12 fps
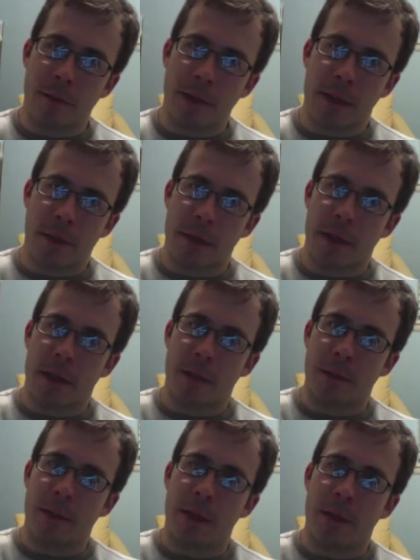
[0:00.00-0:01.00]
As far as
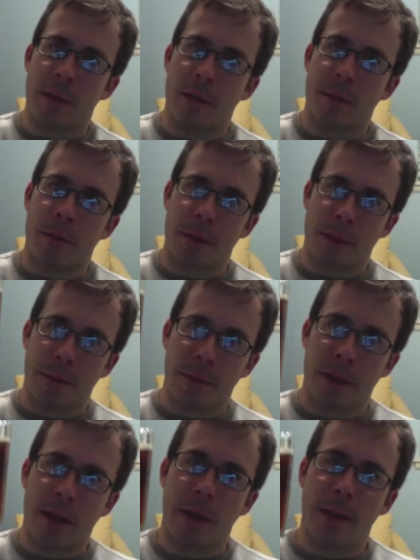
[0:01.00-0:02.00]
the color,
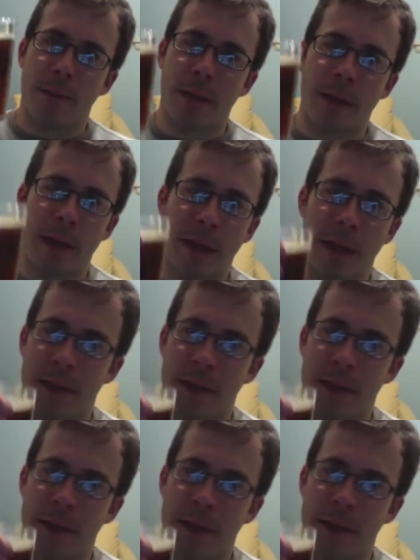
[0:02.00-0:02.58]
like we talked about,